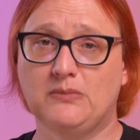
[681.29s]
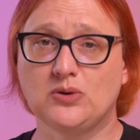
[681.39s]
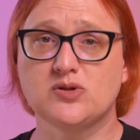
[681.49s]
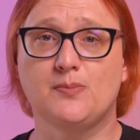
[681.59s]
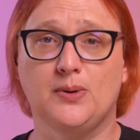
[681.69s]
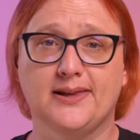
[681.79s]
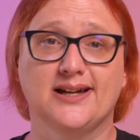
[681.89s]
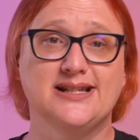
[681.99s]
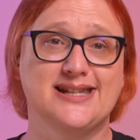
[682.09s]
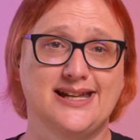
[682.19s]
multiple
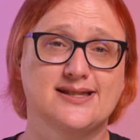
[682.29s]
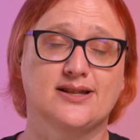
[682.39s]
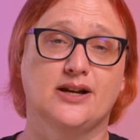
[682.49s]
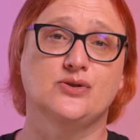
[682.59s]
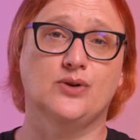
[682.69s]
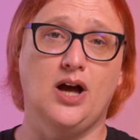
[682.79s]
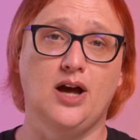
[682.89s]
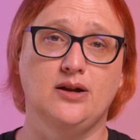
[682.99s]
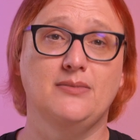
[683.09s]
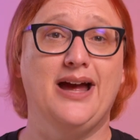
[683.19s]
lights inside your
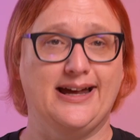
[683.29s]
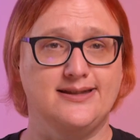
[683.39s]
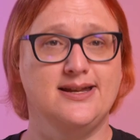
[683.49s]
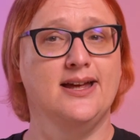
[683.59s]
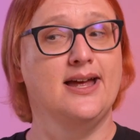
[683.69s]
home and